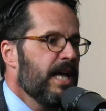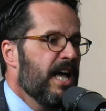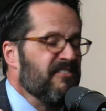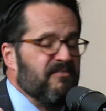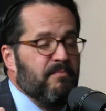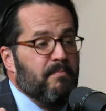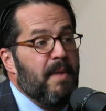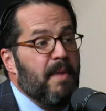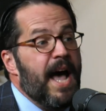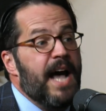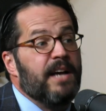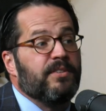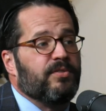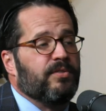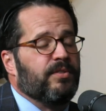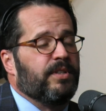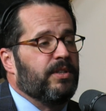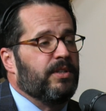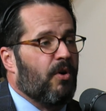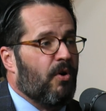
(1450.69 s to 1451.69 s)
have
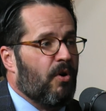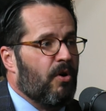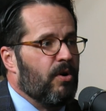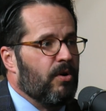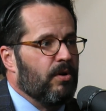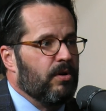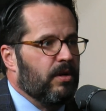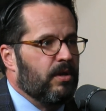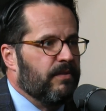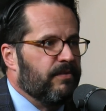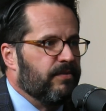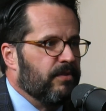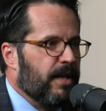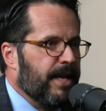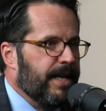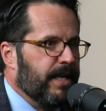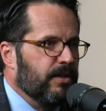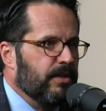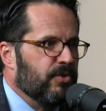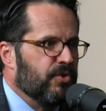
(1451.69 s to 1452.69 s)
mastered the art of
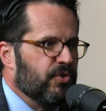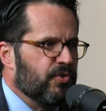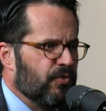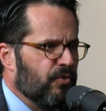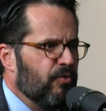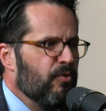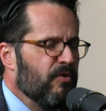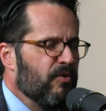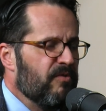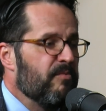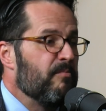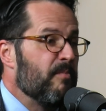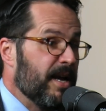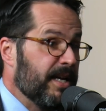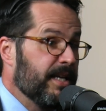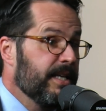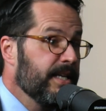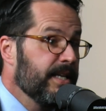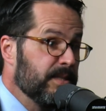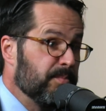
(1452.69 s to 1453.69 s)
like screwing with
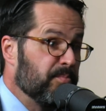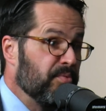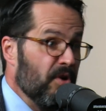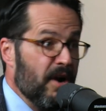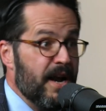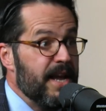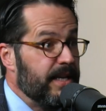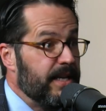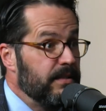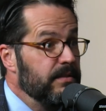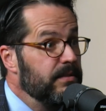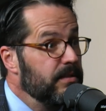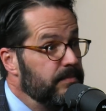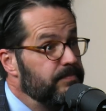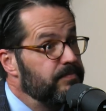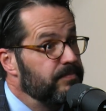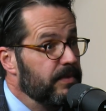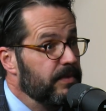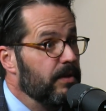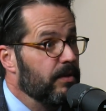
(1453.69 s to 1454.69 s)
my kids'
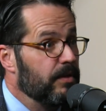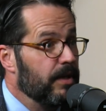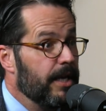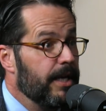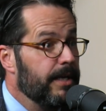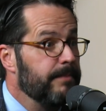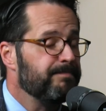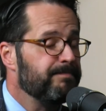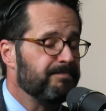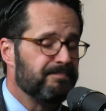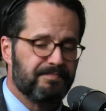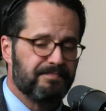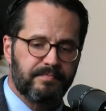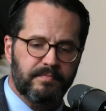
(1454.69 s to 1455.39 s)
brains, mm-hmm. okay?